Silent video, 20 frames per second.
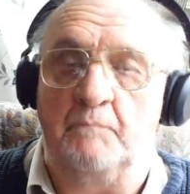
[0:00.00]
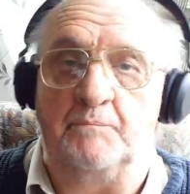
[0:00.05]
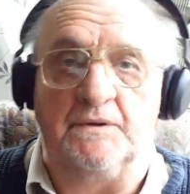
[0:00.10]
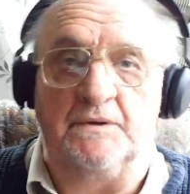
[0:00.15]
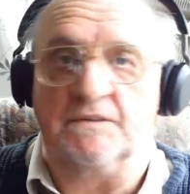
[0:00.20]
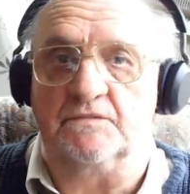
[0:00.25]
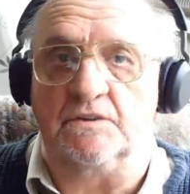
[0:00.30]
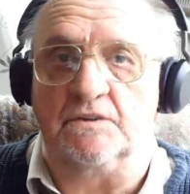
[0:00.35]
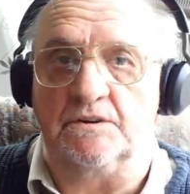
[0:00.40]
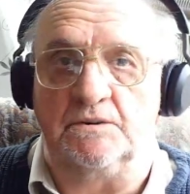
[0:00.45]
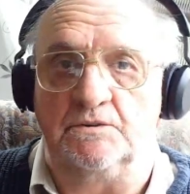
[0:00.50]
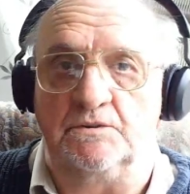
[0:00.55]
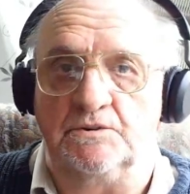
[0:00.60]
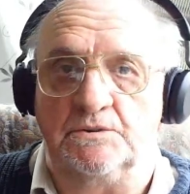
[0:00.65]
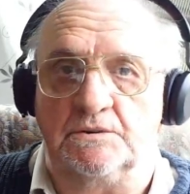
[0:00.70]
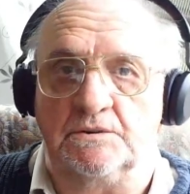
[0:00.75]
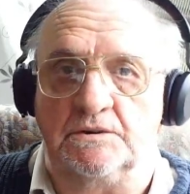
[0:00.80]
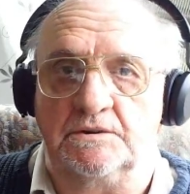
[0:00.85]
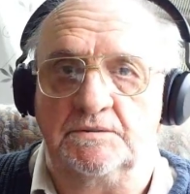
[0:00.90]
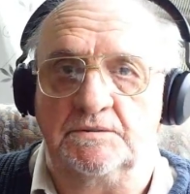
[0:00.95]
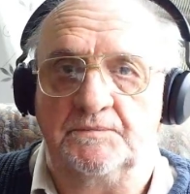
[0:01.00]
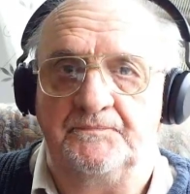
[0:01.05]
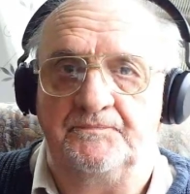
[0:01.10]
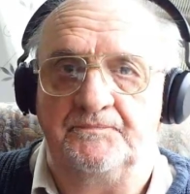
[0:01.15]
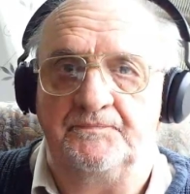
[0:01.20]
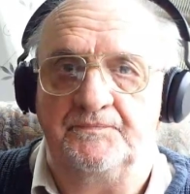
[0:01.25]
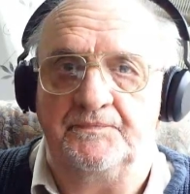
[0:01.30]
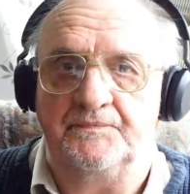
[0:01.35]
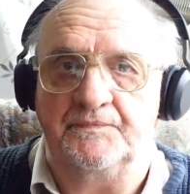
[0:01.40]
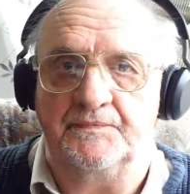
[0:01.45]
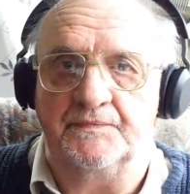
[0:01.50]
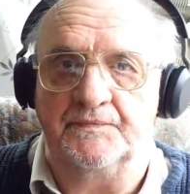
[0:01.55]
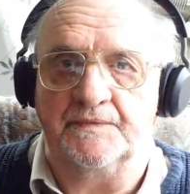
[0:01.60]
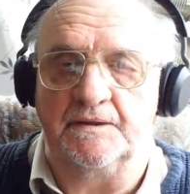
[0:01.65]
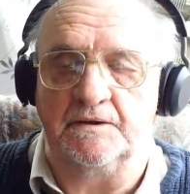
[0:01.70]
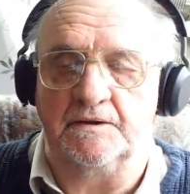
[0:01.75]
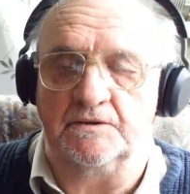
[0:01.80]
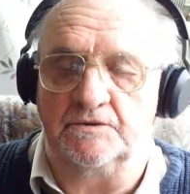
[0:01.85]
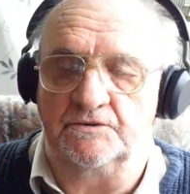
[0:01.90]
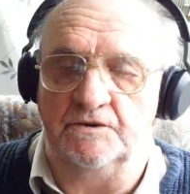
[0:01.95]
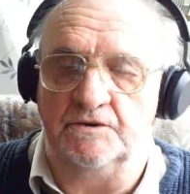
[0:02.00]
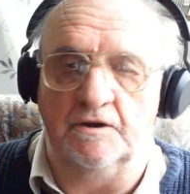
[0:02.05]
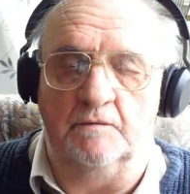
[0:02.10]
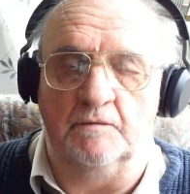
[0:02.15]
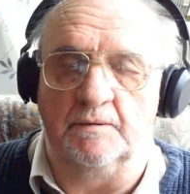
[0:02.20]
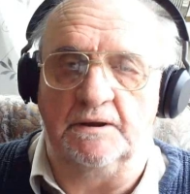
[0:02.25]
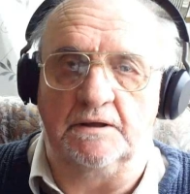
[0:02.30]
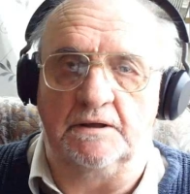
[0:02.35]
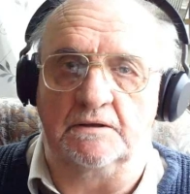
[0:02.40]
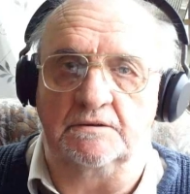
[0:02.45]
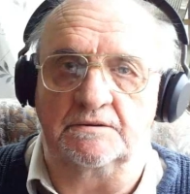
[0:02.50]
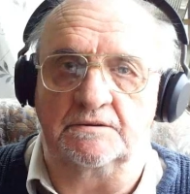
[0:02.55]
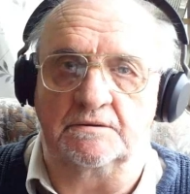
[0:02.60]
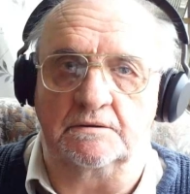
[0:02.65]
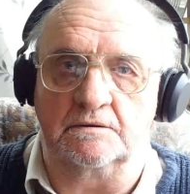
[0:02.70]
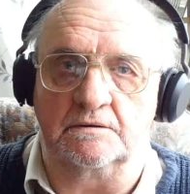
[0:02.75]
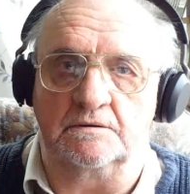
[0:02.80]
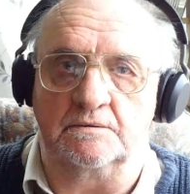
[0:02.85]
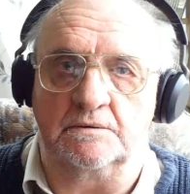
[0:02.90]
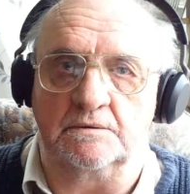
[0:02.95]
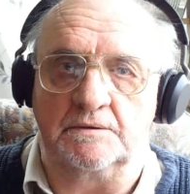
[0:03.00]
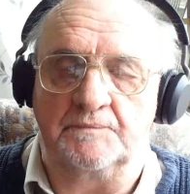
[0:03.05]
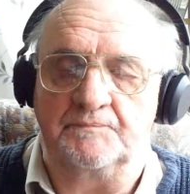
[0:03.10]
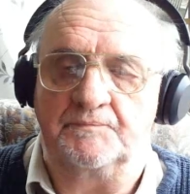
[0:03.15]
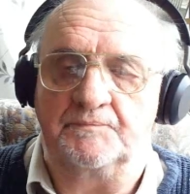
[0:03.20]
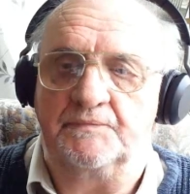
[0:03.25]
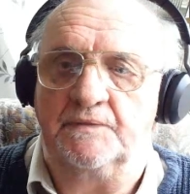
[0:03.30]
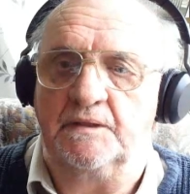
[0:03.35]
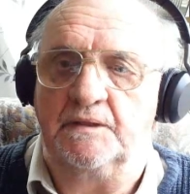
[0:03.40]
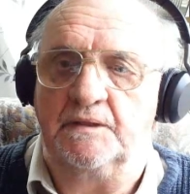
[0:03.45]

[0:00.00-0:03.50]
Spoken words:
but I've got no choice. There's nobody else that'll do it.